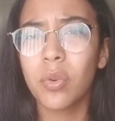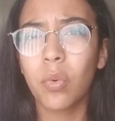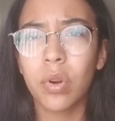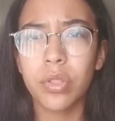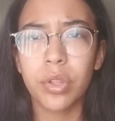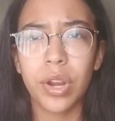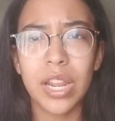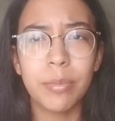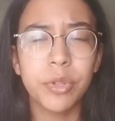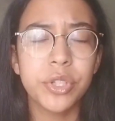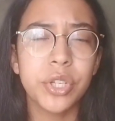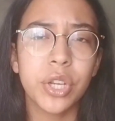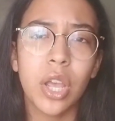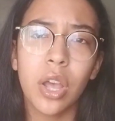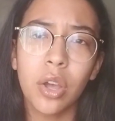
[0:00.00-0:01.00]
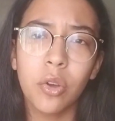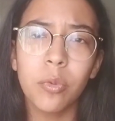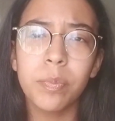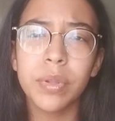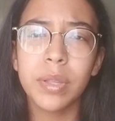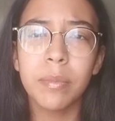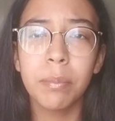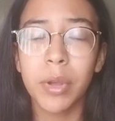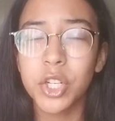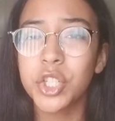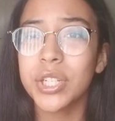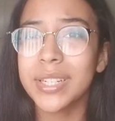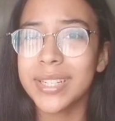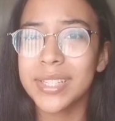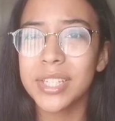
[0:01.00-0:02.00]
or they're able to cope
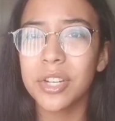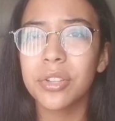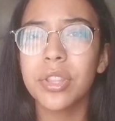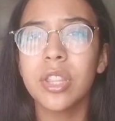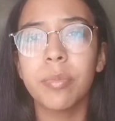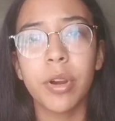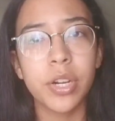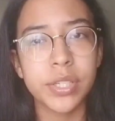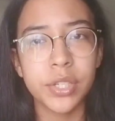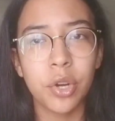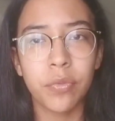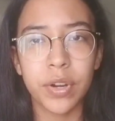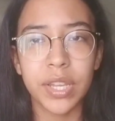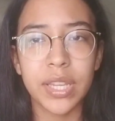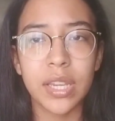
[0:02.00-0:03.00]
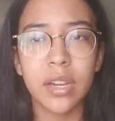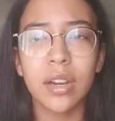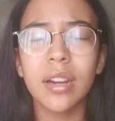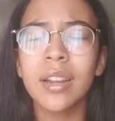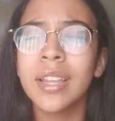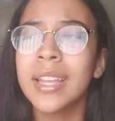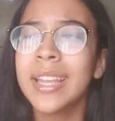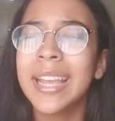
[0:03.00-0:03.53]
much easier than the person over here,